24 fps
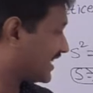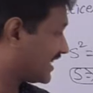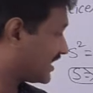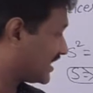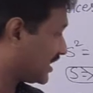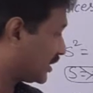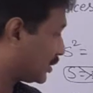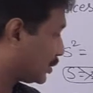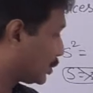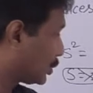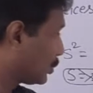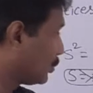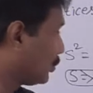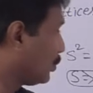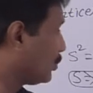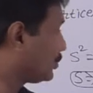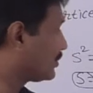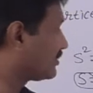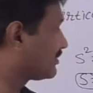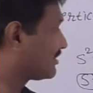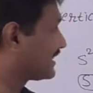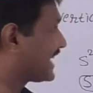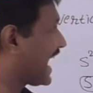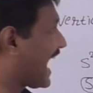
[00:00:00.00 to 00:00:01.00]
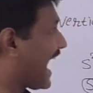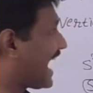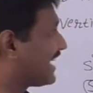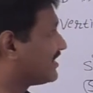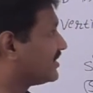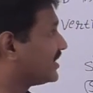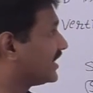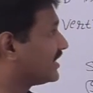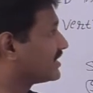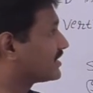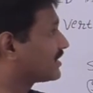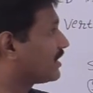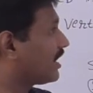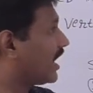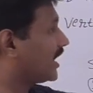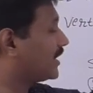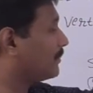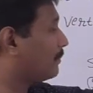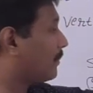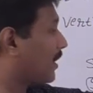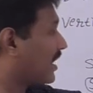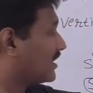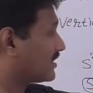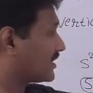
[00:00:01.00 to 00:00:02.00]
the two tangents
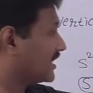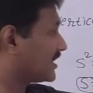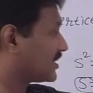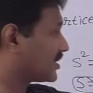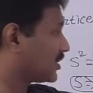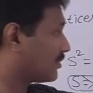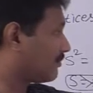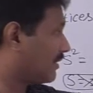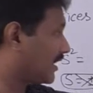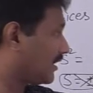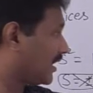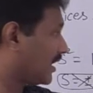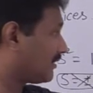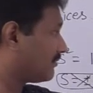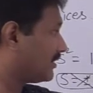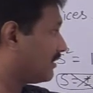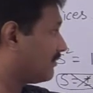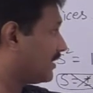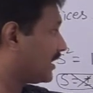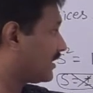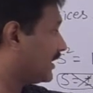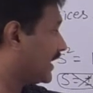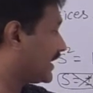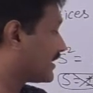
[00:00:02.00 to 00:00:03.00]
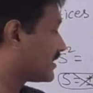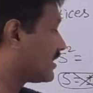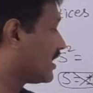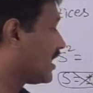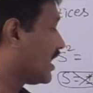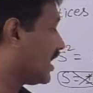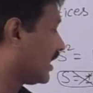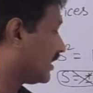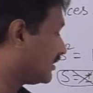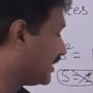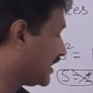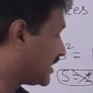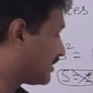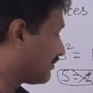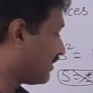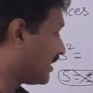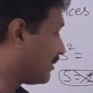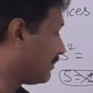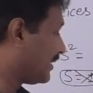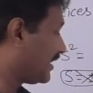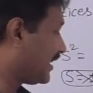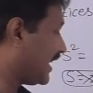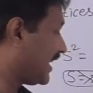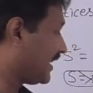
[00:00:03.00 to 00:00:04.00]
and passes through one of the vertex. This
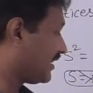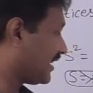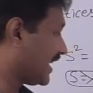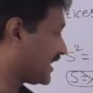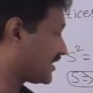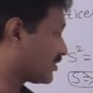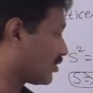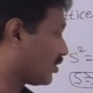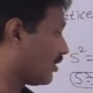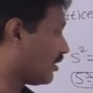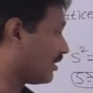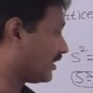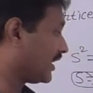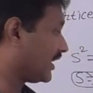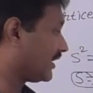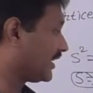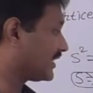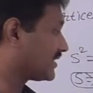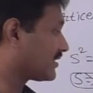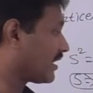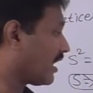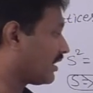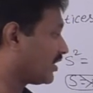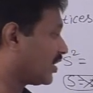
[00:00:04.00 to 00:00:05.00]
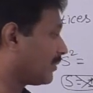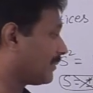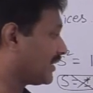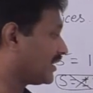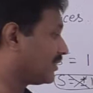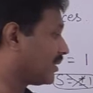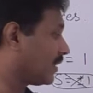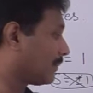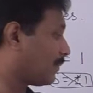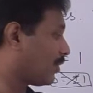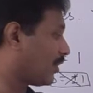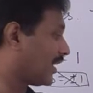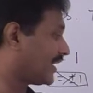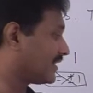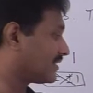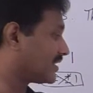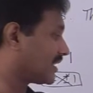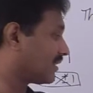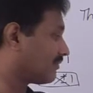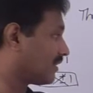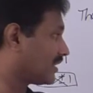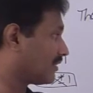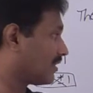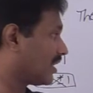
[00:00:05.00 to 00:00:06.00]
will be taken as coordinate axis automatically. The points
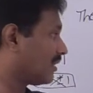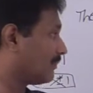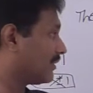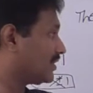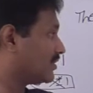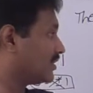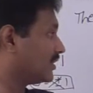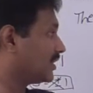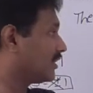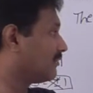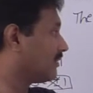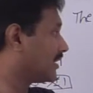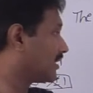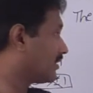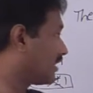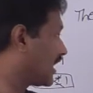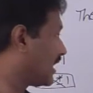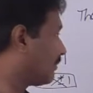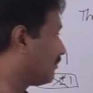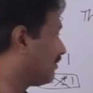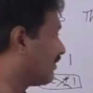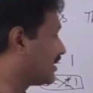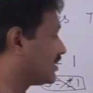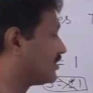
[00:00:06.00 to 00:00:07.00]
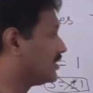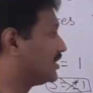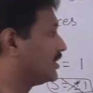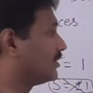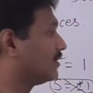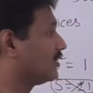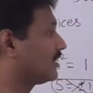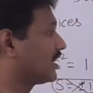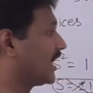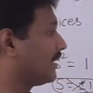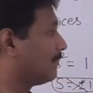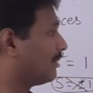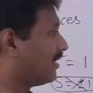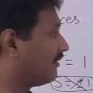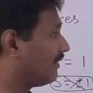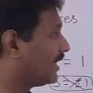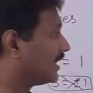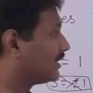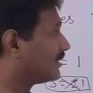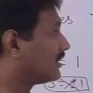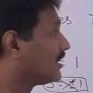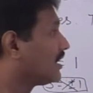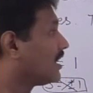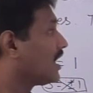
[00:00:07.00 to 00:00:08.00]
are 1, 0, 1, 1, 0,
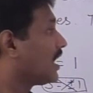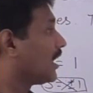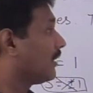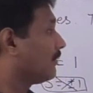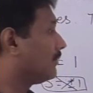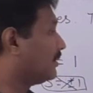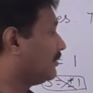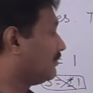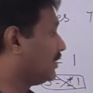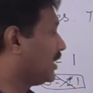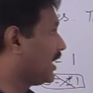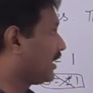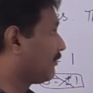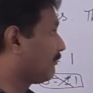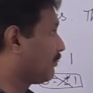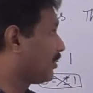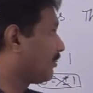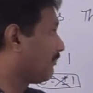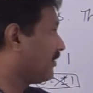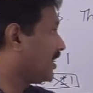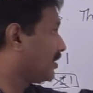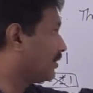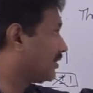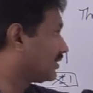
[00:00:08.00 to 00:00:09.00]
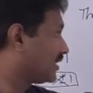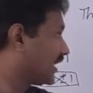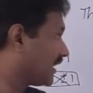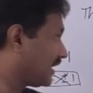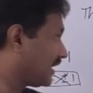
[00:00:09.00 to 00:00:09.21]
1. Therefore, we know that